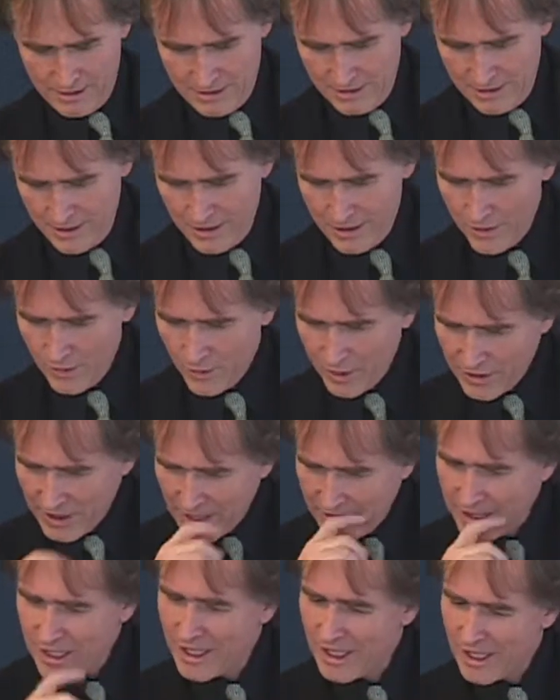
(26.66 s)
What
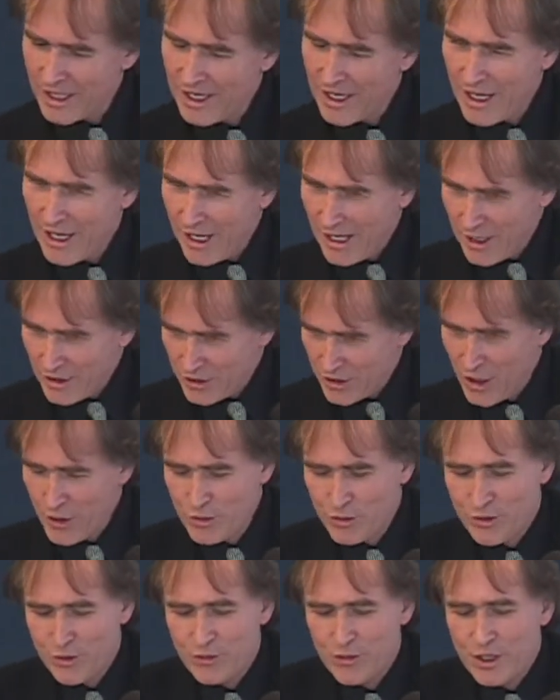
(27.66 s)
they
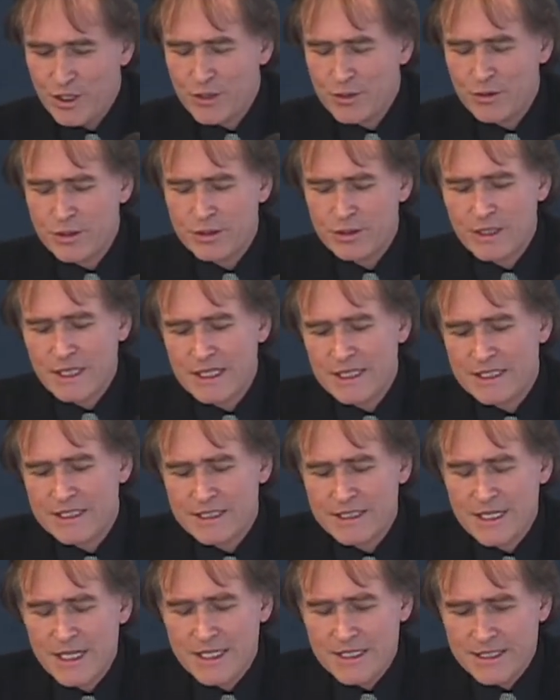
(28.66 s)
don't refer to
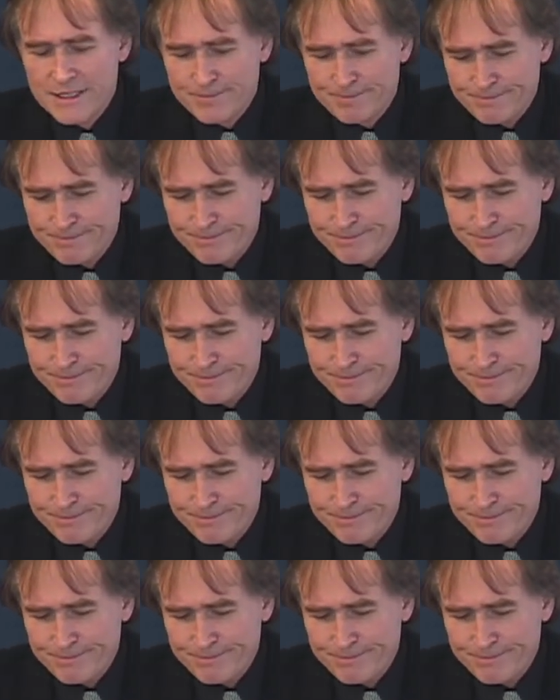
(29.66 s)
is this,